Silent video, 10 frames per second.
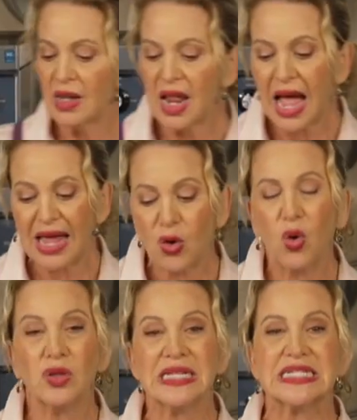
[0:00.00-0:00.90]
I
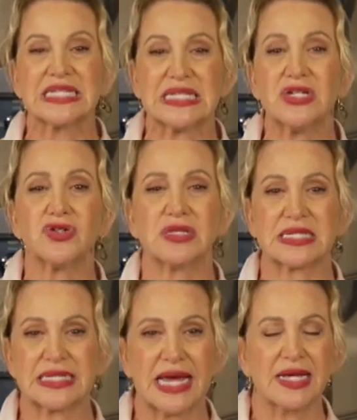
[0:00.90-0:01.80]
only seared the
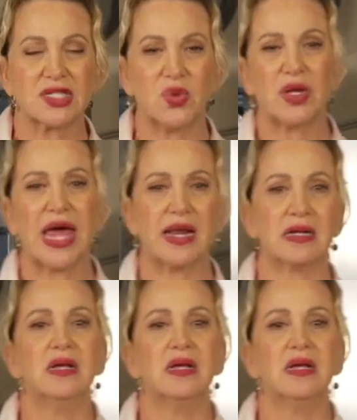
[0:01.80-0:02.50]
steak. So again,